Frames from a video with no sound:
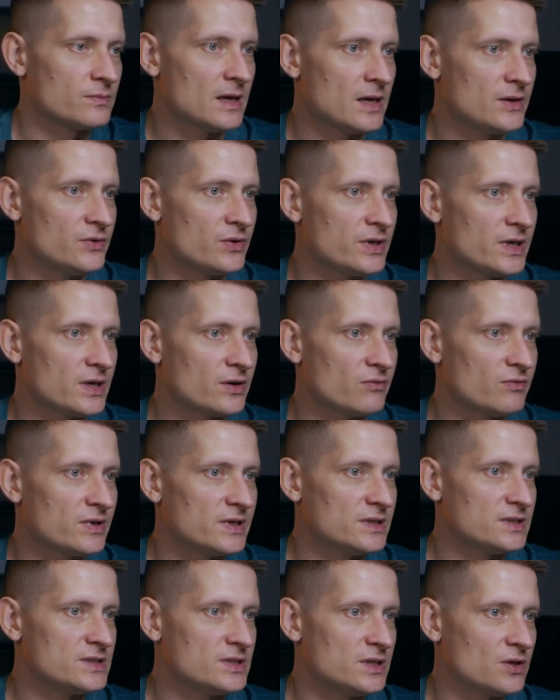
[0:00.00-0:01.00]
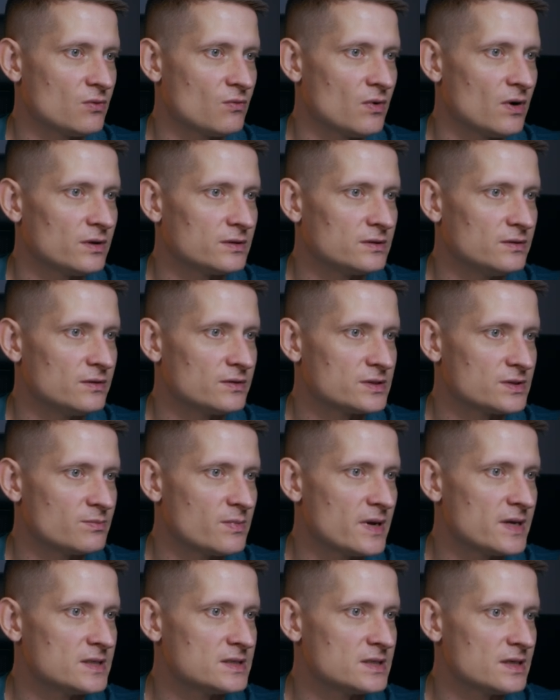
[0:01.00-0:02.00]
And you can already see the quality looks
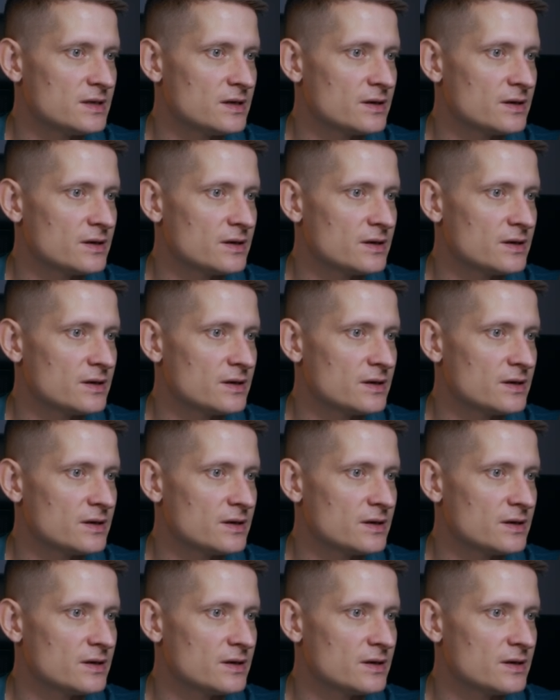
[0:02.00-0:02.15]
amazing